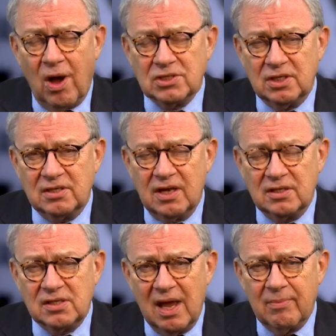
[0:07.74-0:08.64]
Washington
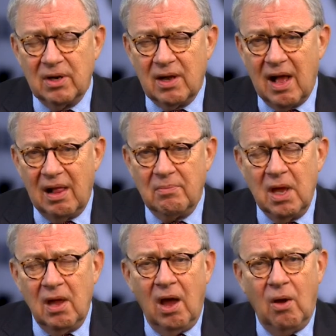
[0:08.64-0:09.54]
Examiner column,
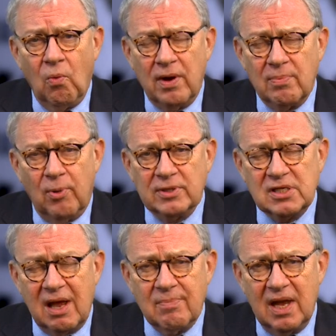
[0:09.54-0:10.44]
uh, one of the
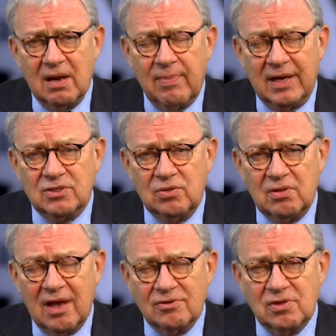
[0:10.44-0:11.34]
points I made about
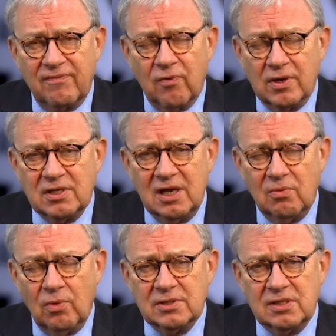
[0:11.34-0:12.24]

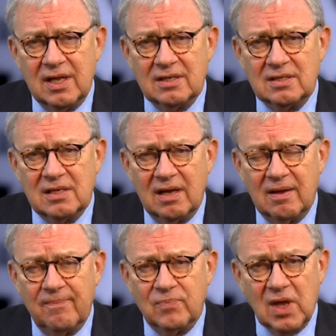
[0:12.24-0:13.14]
2014 was that
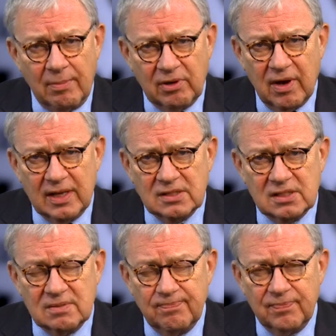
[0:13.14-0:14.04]
uh,
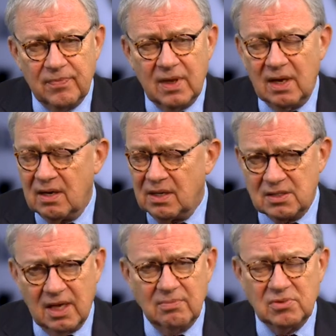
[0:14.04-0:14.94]
Democrats, in an
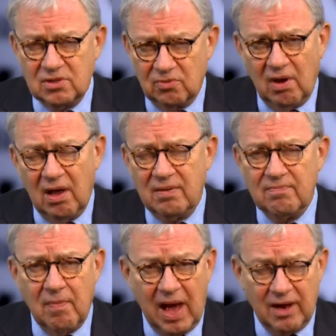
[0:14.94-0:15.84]
attempt to
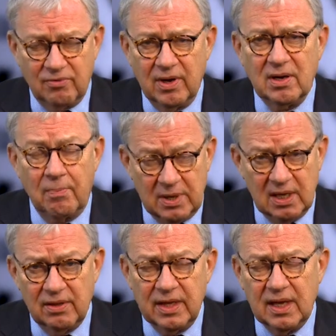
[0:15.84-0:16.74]
run moderate,
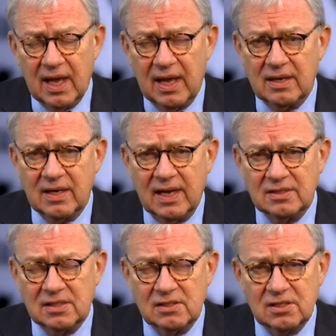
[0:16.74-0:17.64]
appealing
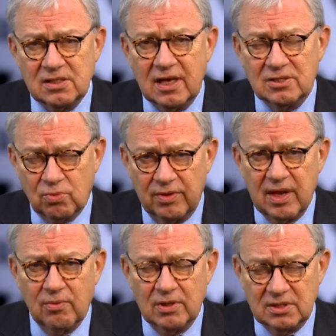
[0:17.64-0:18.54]
candidates in states where
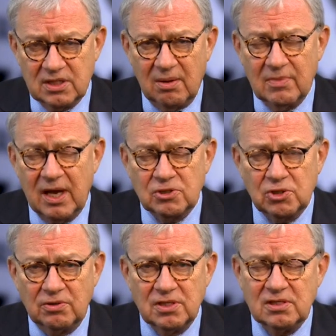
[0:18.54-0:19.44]
they were at some
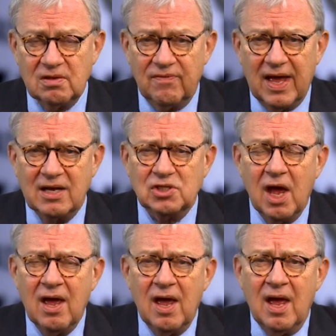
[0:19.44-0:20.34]
national disadvantage,
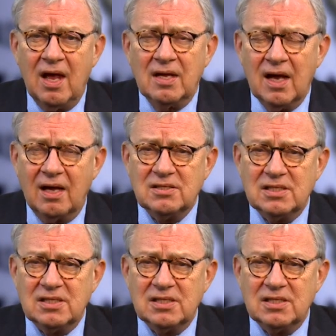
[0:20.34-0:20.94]
uh,